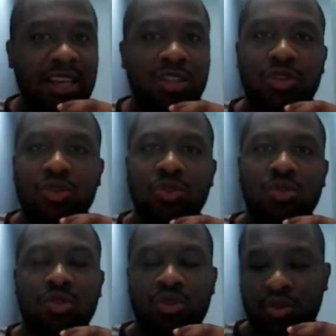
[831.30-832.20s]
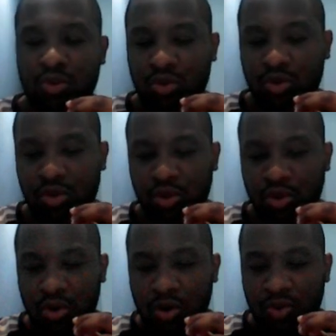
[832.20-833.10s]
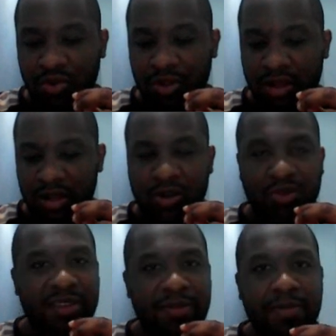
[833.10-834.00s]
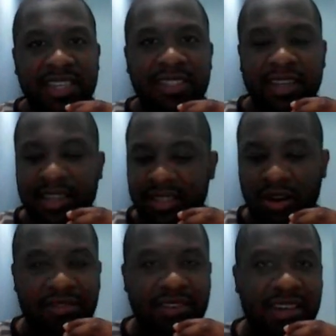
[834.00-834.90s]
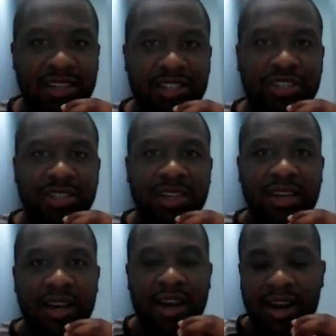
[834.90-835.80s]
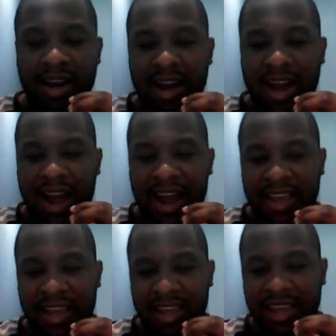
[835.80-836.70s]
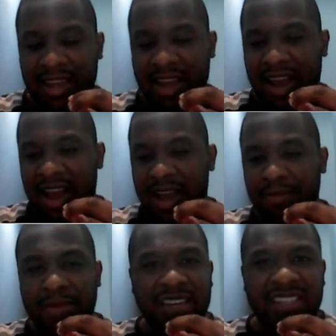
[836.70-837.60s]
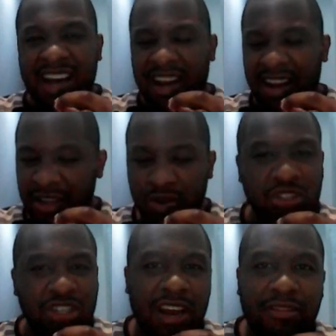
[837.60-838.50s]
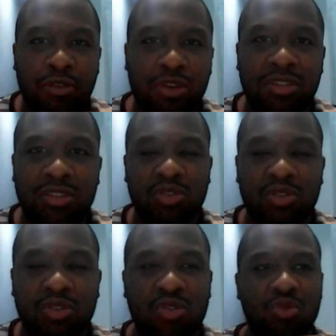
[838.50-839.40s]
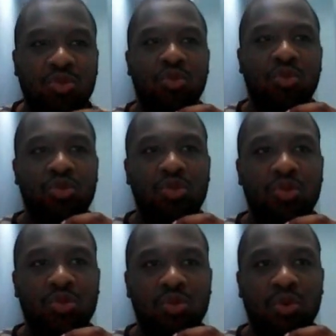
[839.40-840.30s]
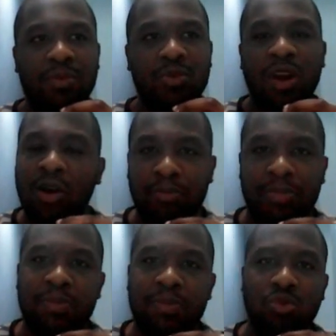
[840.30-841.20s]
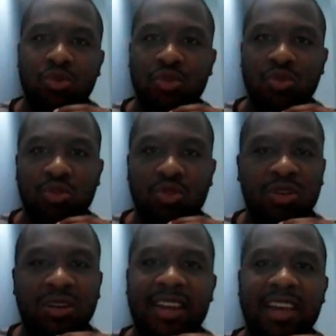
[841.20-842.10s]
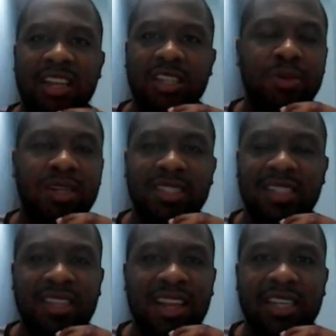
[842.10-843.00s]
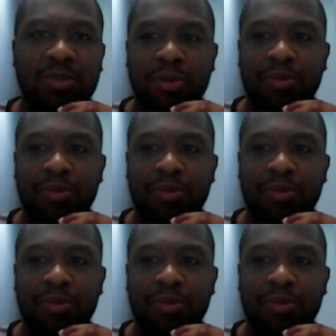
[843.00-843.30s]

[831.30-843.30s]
would like to know the basics of English, I made a huge effort to help people to learn English, because I'd